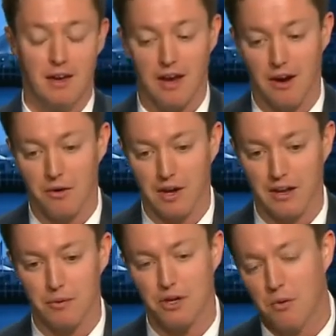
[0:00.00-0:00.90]
Now,
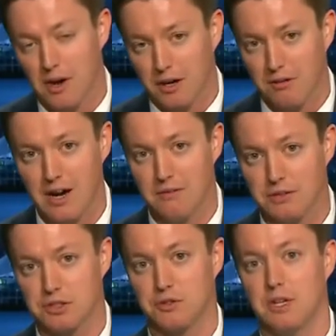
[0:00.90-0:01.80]
when you walk around
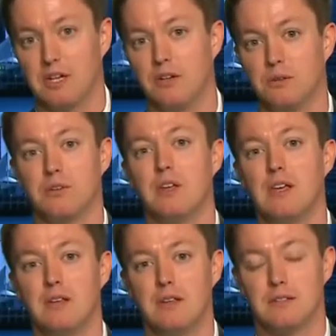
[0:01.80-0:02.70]
the street, you
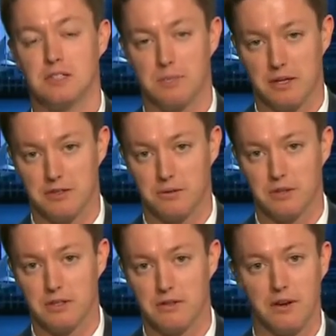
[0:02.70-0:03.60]
see these
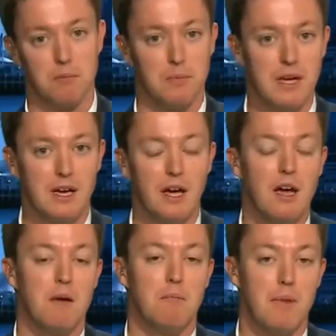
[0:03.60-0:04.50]
dispensaries. They're big
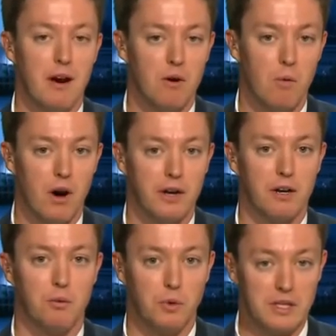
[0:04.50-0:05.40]

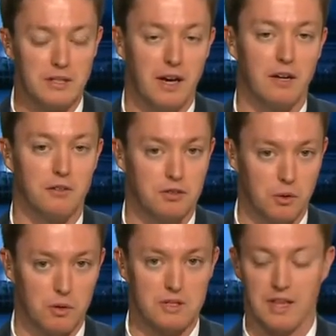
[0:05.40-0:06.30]
marijuana retail
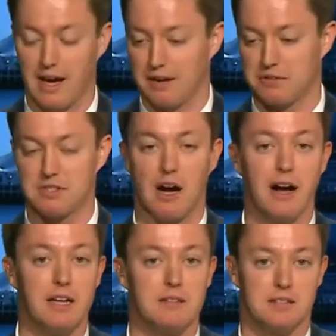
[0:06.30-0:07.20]
stores. They have
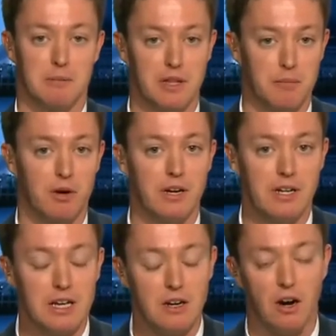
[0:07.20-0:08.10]
signs. Some of them are
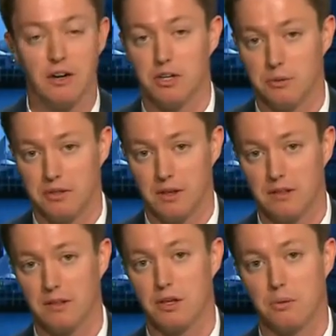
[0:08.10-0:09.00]
in neon. You would
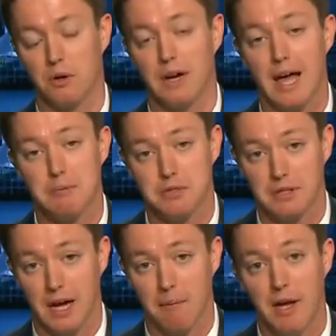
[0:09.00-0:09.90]
think that you were in
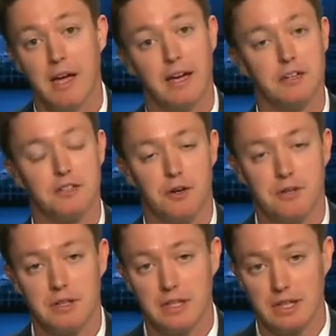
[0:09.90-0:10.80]
Amsterdam. And
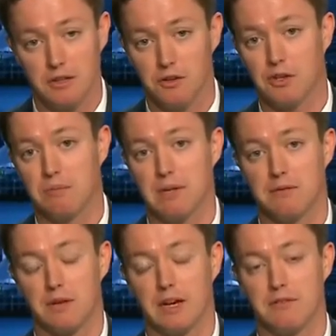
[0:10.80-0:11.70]
certainly, you could be
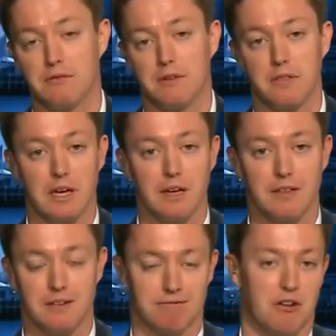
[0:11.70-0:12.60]
forgiven for
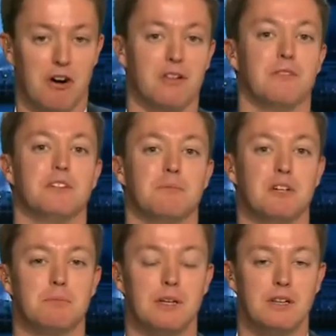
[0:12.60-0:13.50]
thinking that all of this
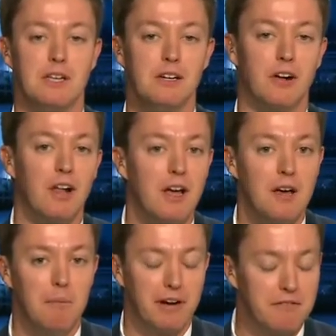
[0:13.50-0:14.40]
must be legal.
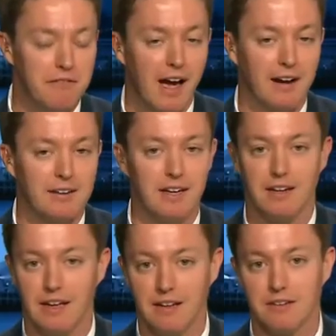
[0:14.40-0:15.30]
But in fact,
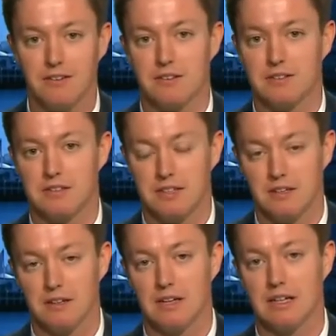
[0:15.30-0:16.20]
it is
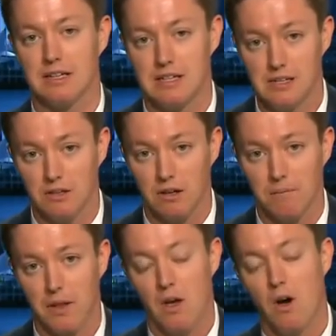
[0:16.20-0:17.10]
still
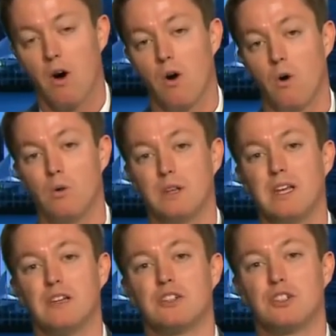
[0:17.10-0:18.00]
illegal.
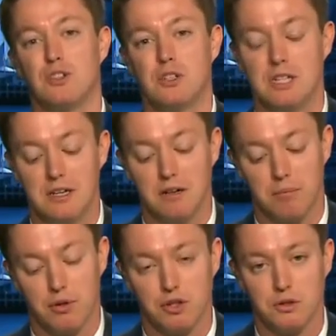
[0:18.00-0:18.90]
Only certain
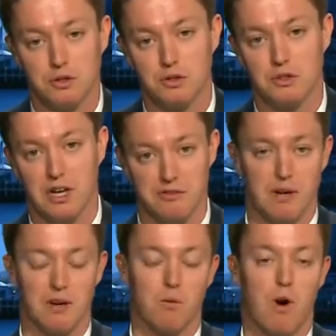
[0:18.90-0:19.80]
producers of
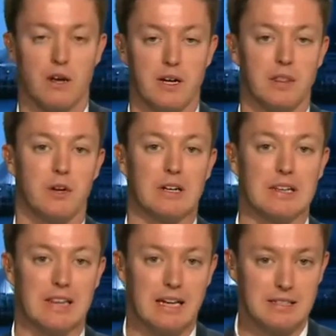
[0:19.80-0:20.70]
marijuana that are
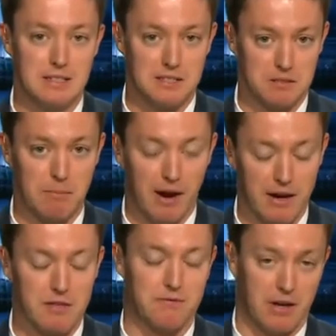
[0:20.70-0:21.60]
licensed
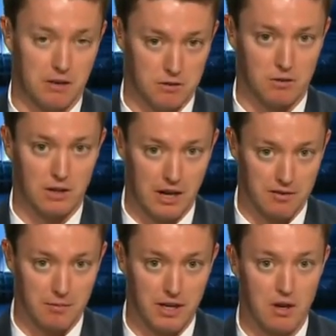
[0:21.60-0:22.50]
by the federal
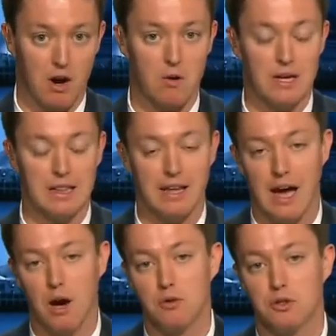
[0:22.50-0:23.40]
government are
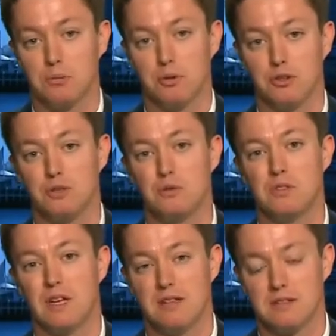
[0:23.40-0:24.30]
allowed to
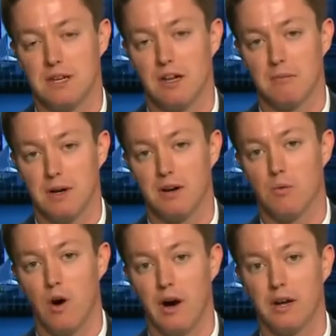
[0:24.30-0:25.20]
produce and sell
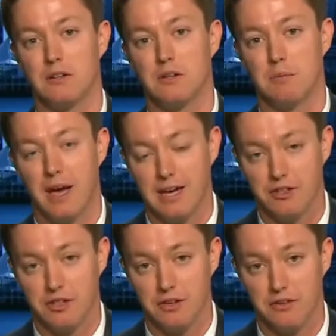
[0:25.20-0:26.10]
marijuana to
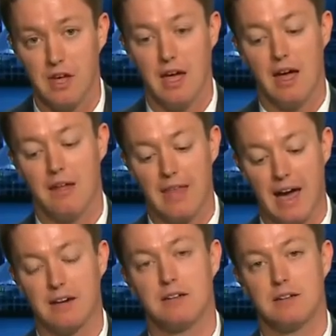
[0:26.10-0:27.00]
patients. And
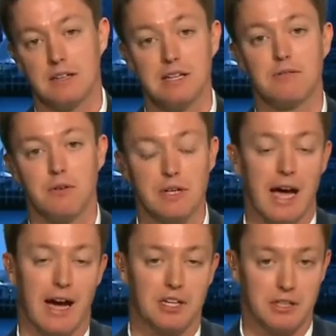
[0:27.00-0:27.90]
that delivery
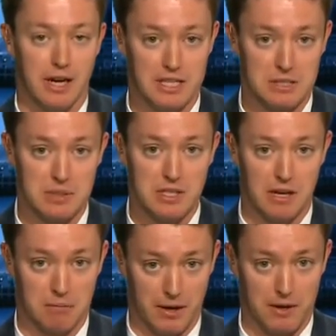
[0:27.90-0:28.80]
actually has to be
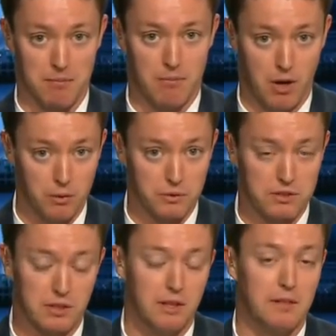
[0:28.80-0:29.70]
done by
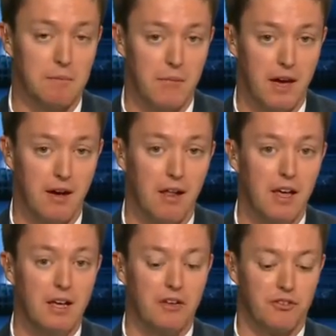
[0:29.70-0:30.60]
post in the mail.
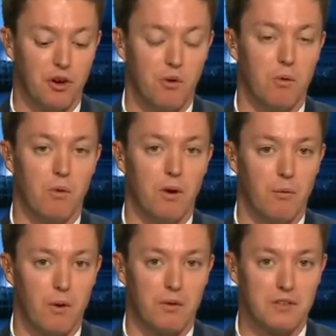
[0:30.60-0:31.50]
So
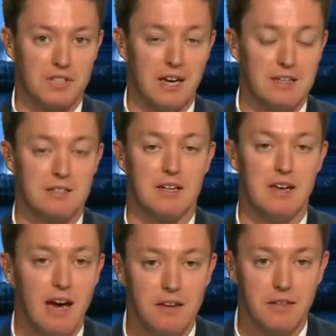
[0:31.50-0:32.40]
what we're saying is
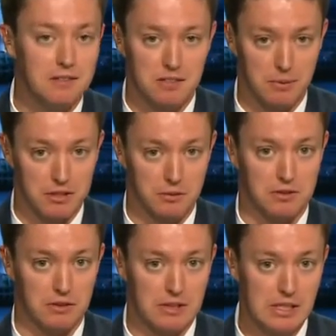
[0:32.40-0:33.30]
none of these
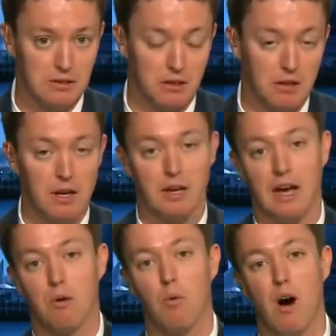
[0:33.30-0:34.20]
dispensaries are legal.
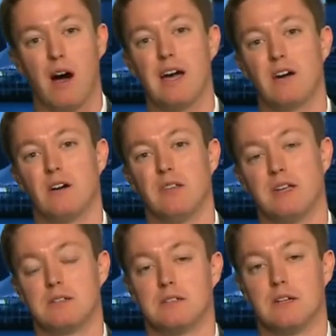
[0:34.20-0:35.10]
Now, why are
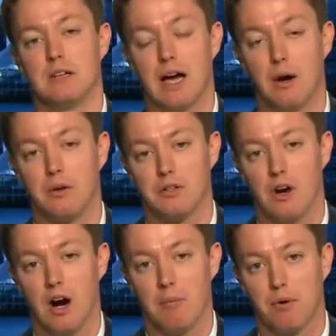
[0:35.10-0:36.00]
they still allowed
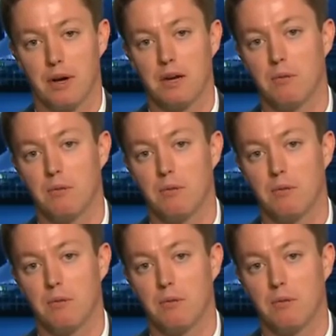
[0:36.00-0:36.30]
to operate?